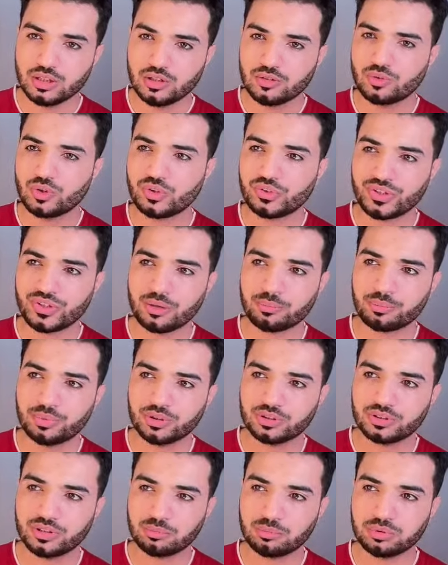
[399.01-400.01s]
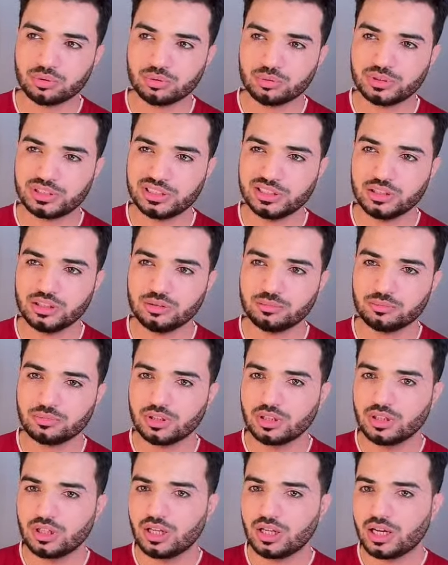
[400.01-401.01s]
For example, the blue team,
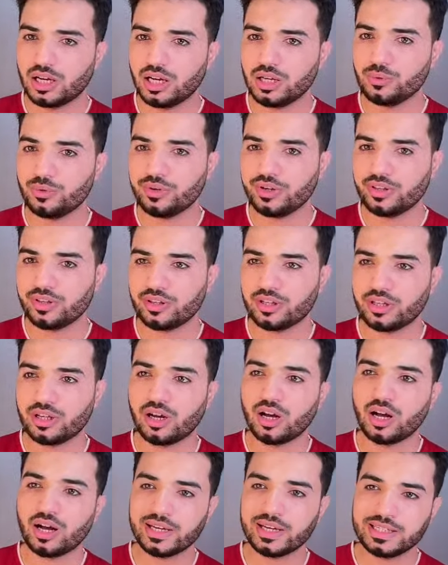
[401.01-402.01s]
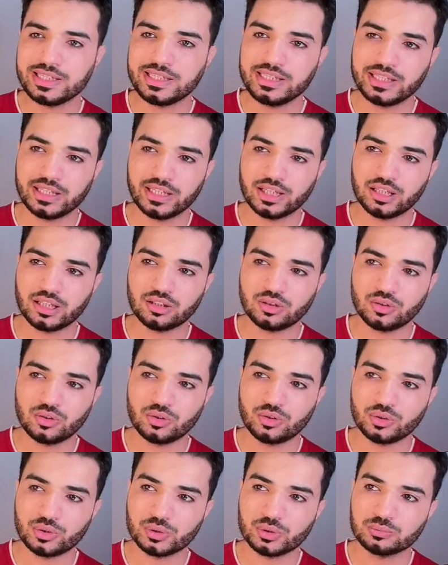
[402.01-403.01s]
I want to IDL
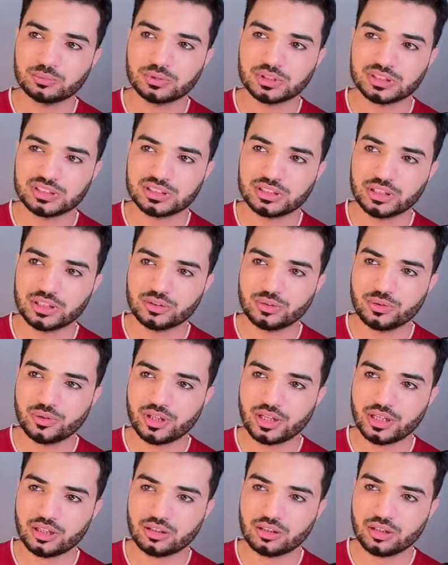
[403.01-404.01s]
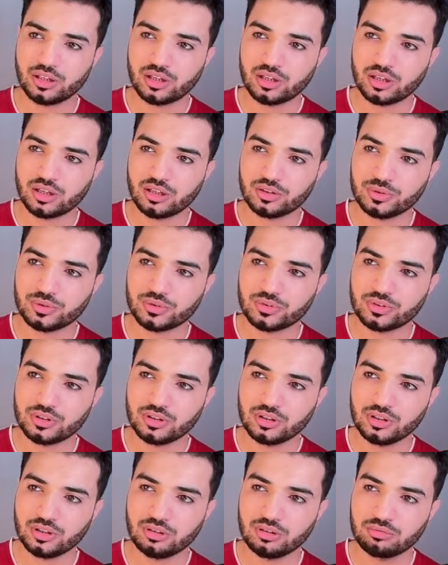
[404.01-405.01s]
or normal state to that and you
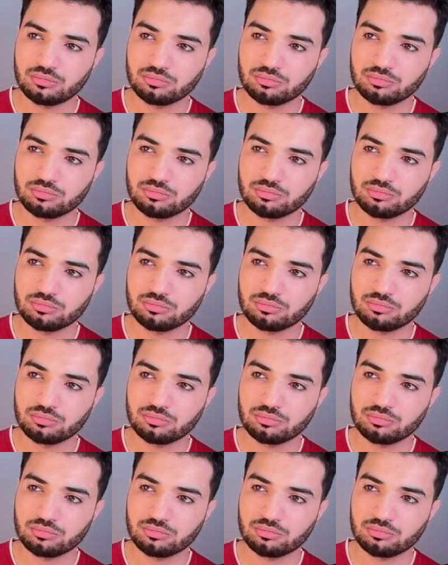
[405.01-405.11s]
see,